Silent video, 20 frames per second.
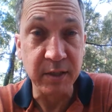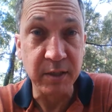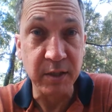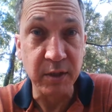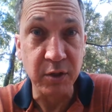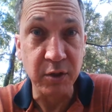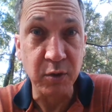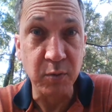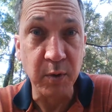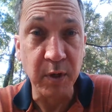to
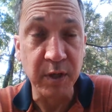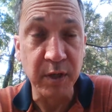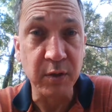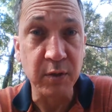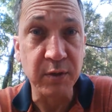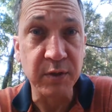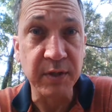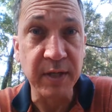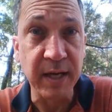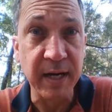do what you
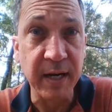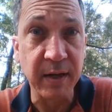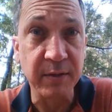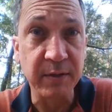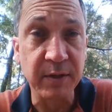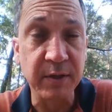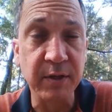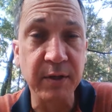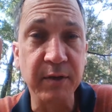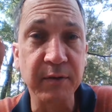set out
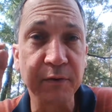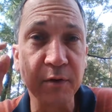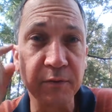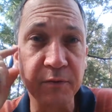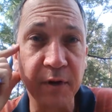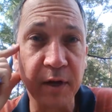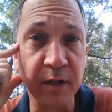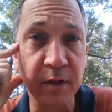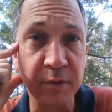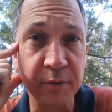to do if you
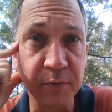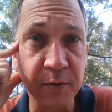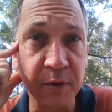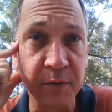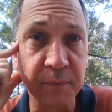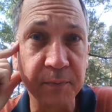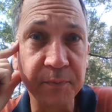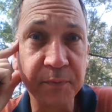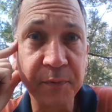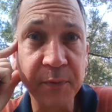follow
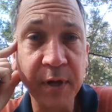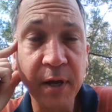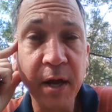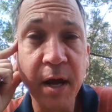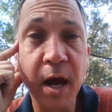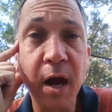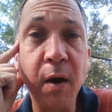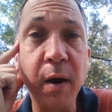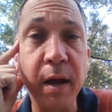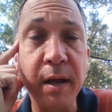through.
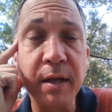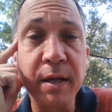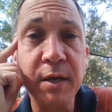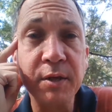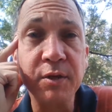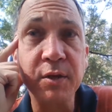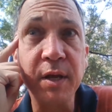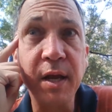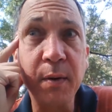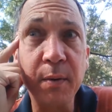All right,
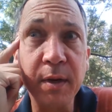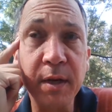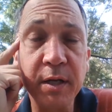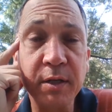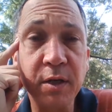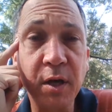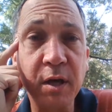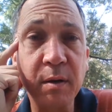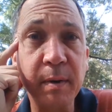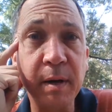so now we're going to
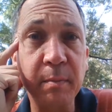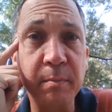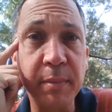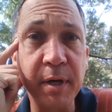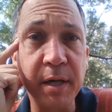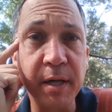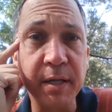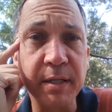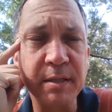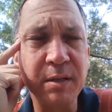talk about
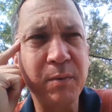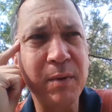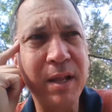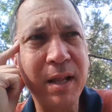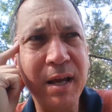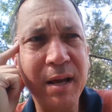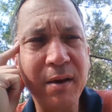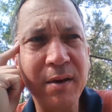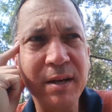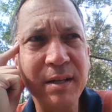buddies. Well,
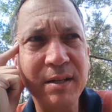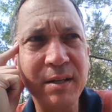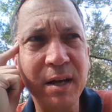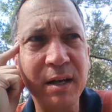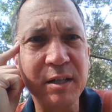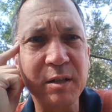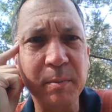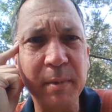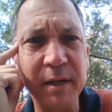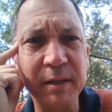I already
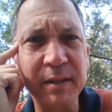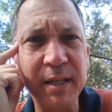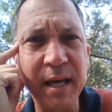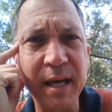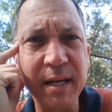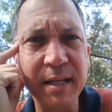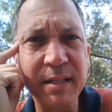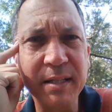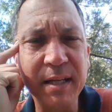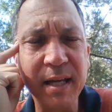talked about that.
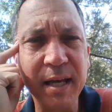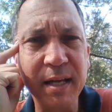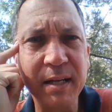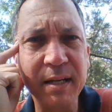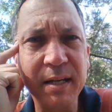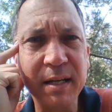It's that